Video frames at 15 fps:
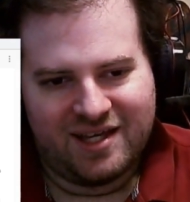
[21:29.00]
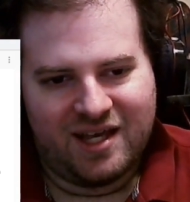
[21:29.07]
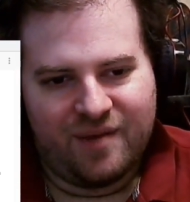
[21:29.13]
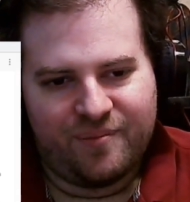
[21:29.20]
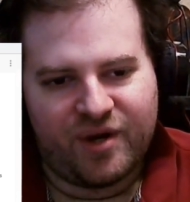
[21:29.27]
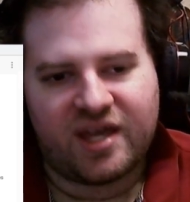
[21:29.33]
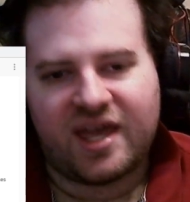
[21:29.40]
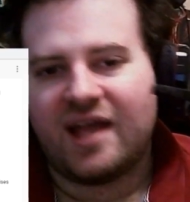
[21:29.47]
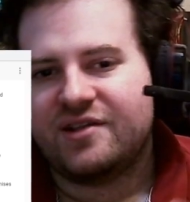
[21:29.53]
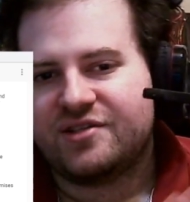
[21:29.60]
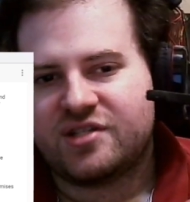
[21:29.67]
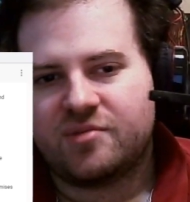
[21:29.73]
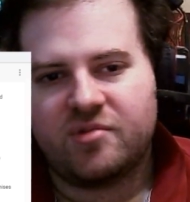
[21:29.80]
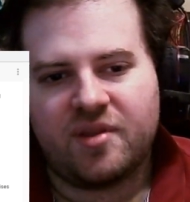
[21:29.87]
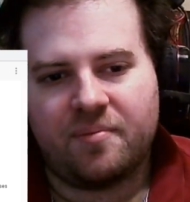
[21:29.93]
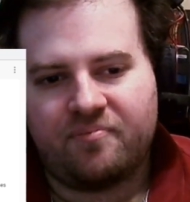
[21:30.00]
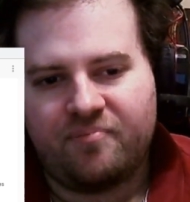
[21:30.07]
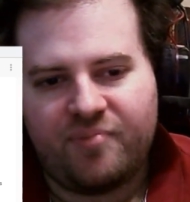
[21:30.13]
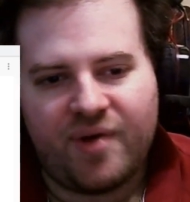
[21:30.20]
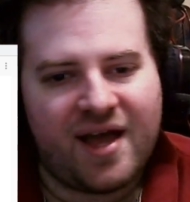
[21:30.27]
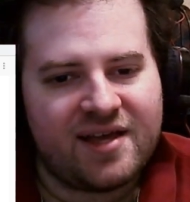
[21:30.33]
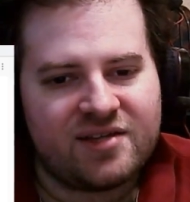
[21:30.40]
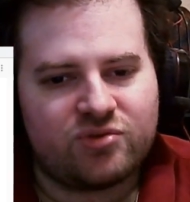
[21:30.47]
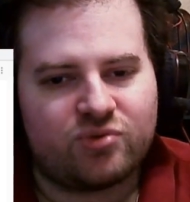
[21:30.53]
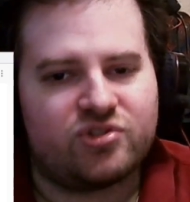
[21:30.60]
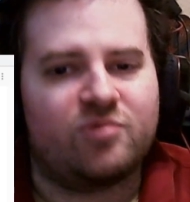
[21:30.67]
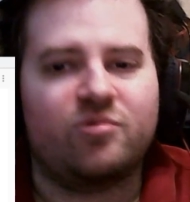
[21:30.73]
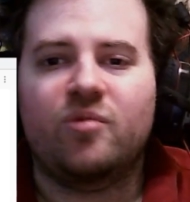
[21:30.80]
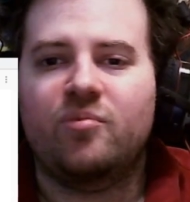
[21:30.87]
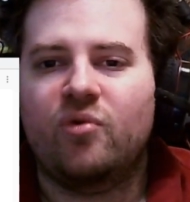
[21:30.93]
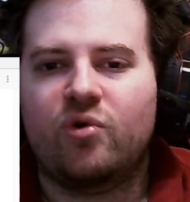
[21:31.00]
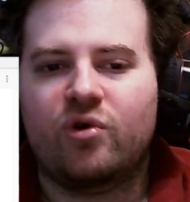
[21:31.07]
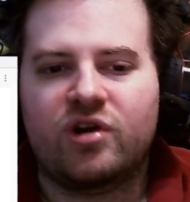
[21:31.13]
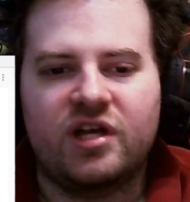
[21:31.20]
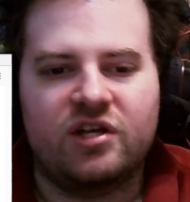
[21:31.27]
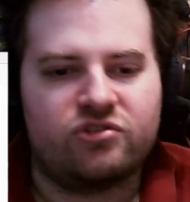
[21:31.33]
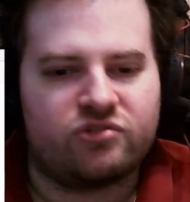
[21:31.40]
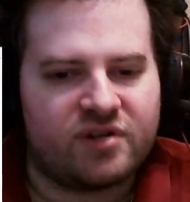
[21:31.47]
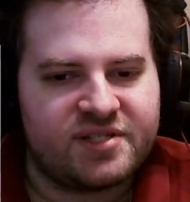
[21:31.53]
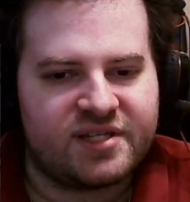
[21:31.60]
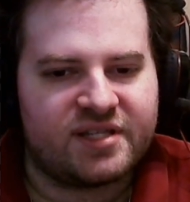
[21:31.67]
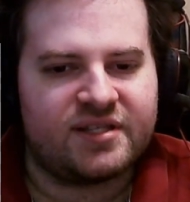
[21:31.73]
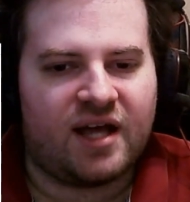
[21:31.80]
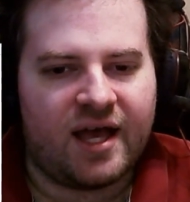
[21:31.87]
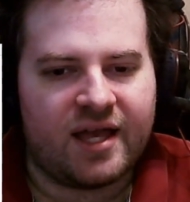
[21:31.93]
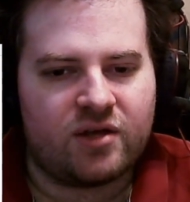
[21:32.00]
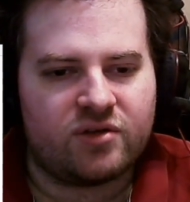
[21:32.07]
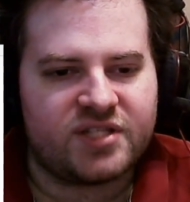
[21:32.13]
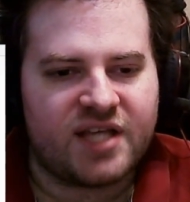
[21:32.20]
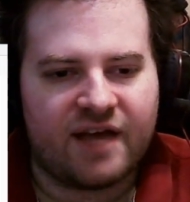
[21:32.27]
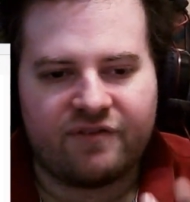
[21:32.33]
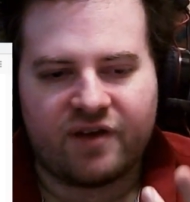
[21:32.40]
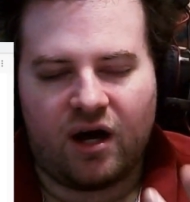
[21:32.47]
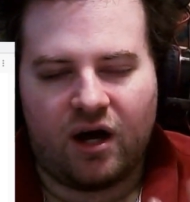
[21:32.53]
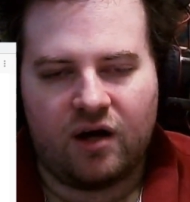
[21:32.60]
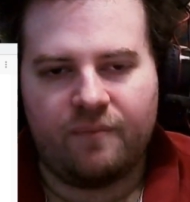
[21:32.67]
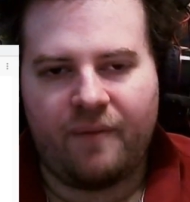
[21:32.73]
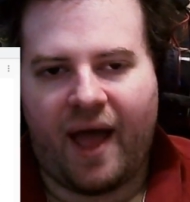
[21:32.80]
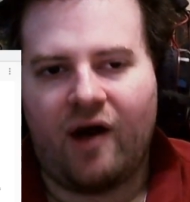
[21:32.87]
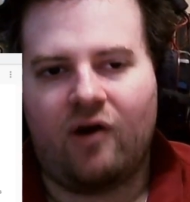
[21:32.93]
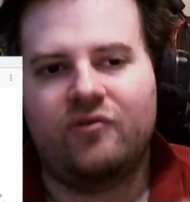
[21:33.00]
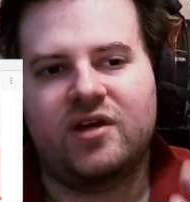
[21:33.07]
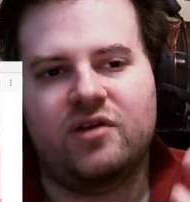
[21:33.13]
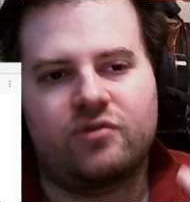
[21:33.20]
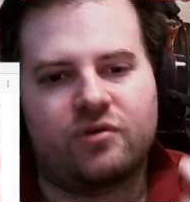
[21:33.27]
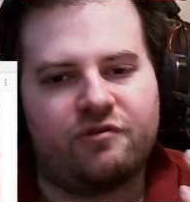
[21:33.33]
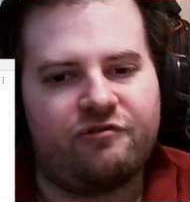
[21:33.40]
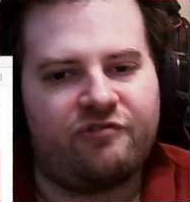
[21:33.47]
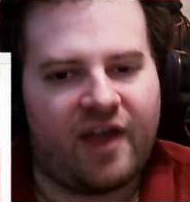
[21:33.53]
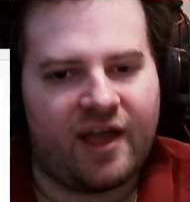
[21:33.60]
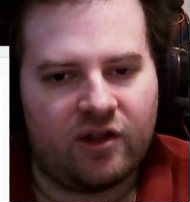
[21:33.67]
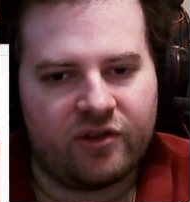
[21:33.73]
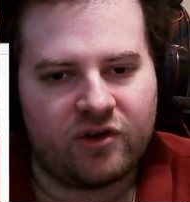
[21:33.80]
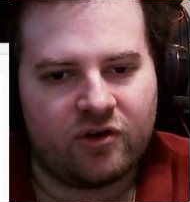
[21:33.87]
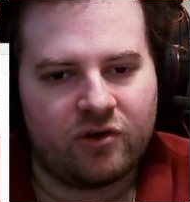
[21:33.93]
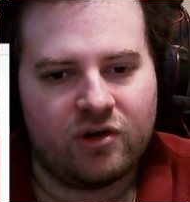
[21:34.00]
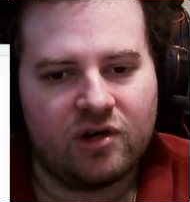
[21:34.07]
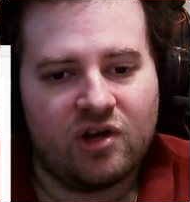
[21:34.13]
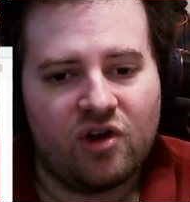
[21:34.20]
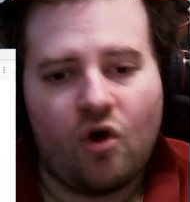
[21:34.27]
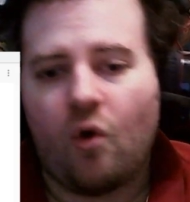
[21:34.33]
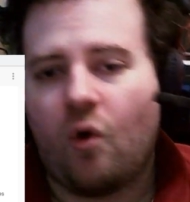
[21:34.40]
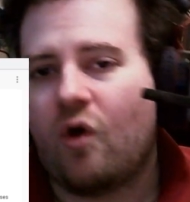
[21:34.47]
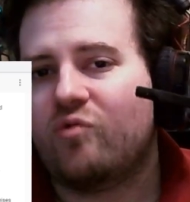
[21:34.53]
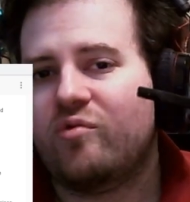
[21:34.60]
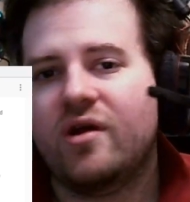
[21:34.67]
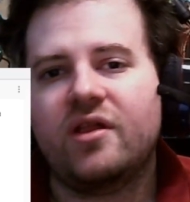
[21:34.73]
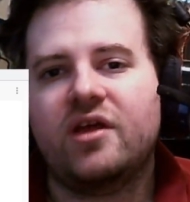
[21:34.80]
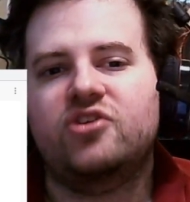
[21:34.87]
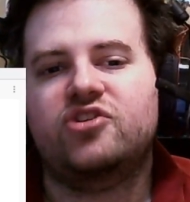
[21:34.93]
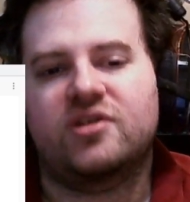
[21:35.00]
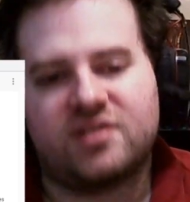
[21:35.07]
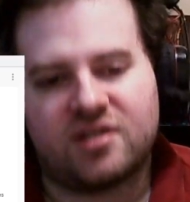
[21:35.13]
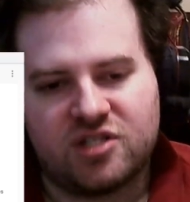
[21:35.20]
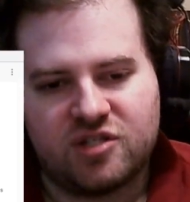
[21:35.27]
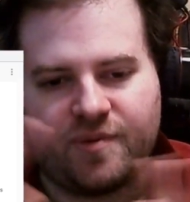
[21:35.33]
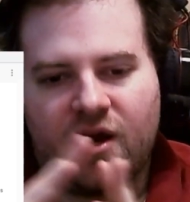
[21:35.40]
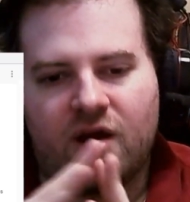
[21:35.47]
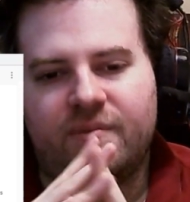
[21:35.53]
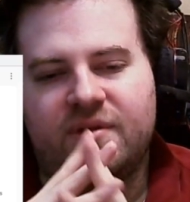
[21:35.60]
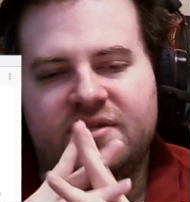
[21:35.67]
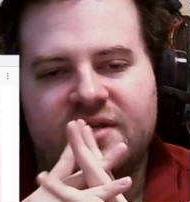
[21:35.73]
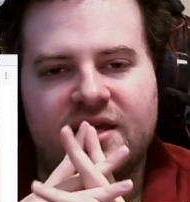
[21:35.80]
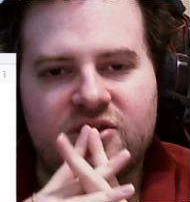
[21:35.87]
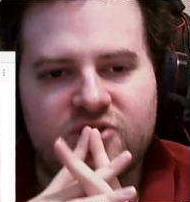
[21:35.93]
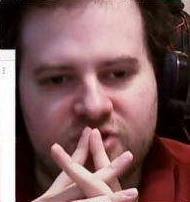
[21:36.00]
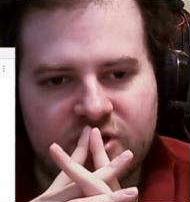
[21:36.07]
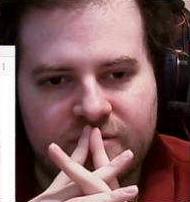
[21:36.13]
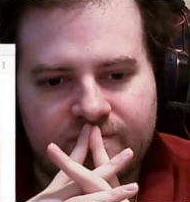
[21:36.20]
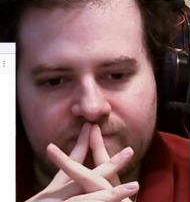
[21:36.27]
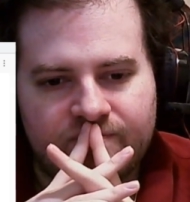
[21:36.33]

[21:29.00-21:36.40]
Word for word: But again, some of the best or some of the more interesting titles have come out of either failure or really just experimentation.